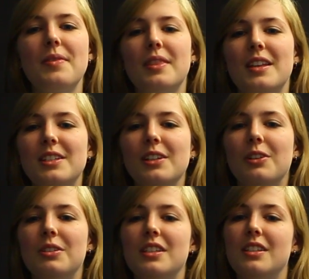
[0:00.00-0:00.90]
This
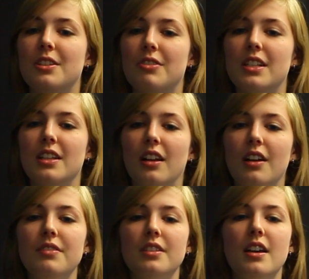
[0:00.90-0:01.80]
included distressing
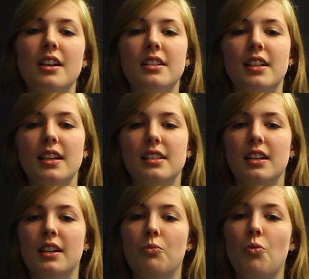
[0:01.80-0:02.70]
gloves,
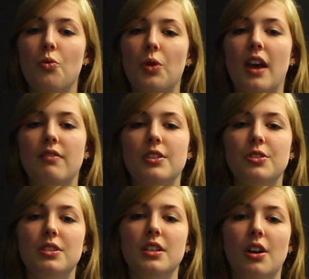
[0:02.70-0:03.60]
selecting a worn
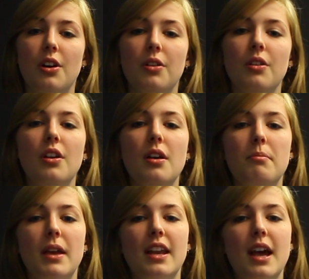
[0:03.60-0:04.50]
heavy-duty coat,
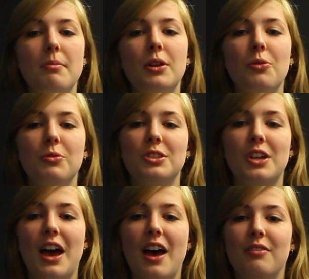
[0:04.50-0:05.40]
making Emma not wash
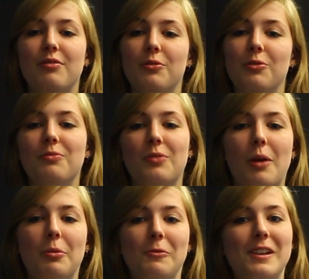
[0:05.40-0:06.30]
her hair for a
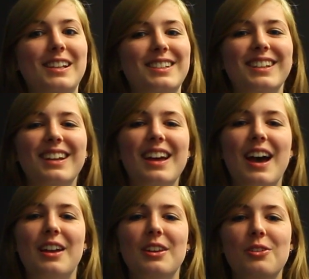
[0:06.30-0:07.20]
couple of weeks,
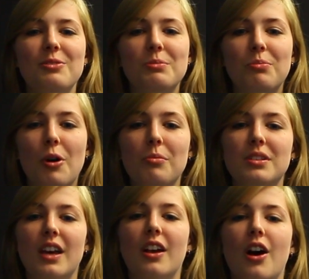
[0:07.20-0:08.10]
and used
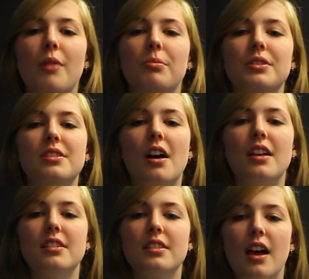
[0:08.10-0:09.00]
props like cardboard
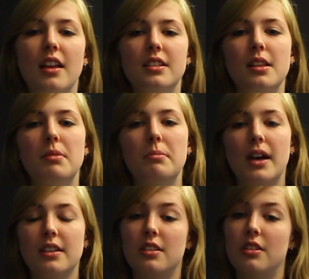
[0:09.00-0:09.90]
signs and sleeping
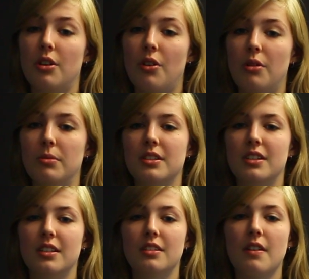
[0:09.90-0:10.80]
bags to note
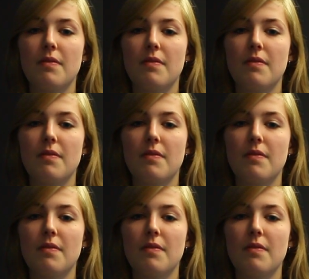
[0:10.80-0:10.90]
homelessness.